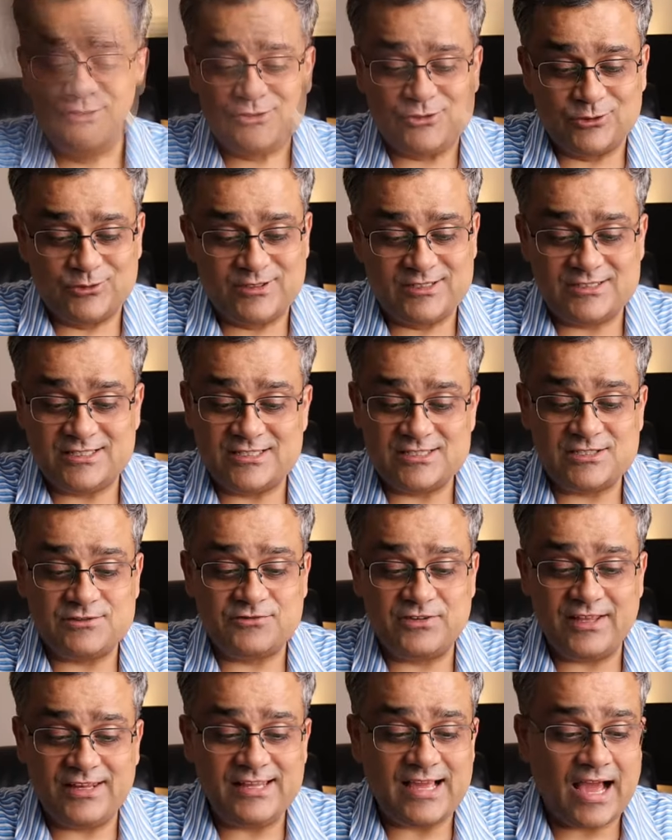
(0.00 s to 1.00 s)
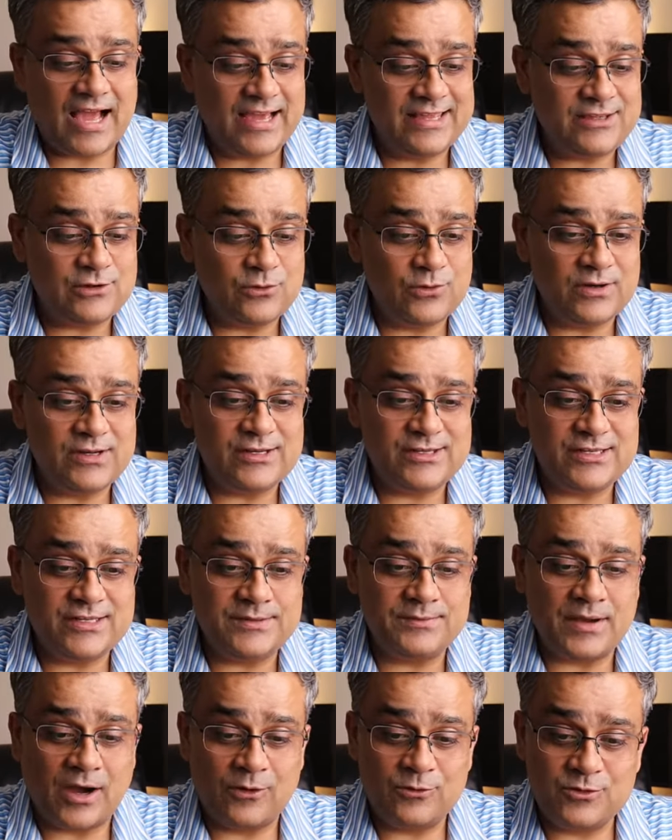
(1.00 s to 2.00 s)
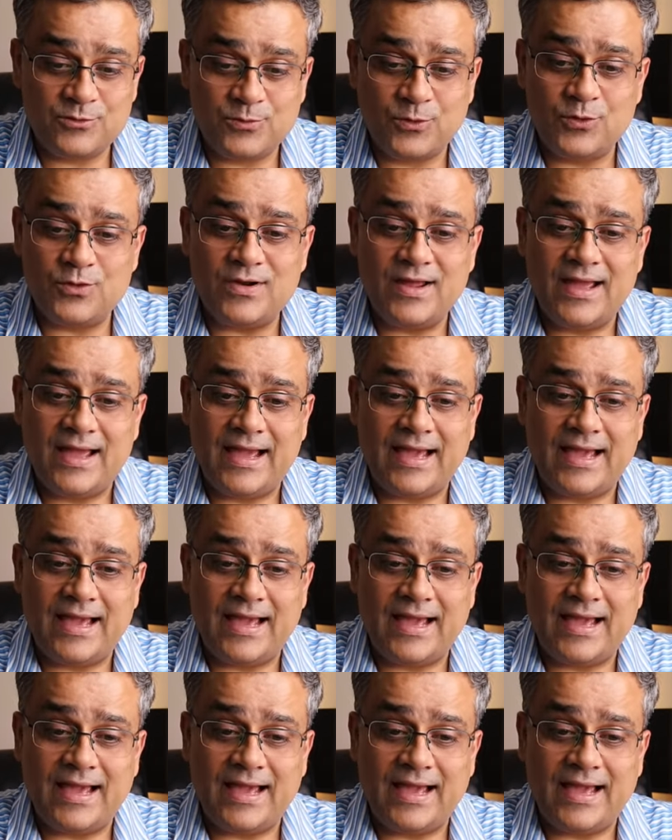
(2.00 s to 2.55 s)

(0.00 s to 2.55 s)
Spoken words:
So this is very high quality output